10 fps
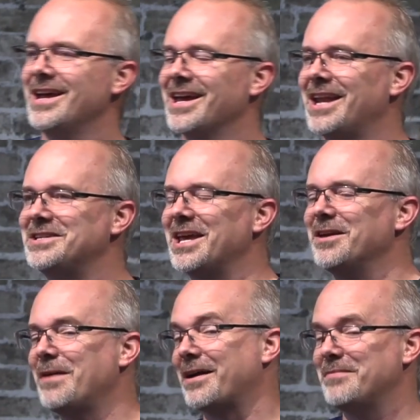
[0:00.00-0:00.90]
kind of take
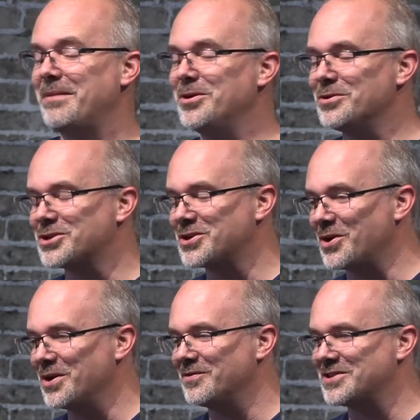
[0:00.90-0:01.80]
you back, maybe to a show
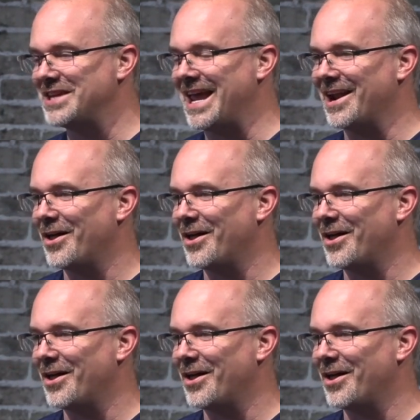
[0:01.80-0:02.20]
you've seen.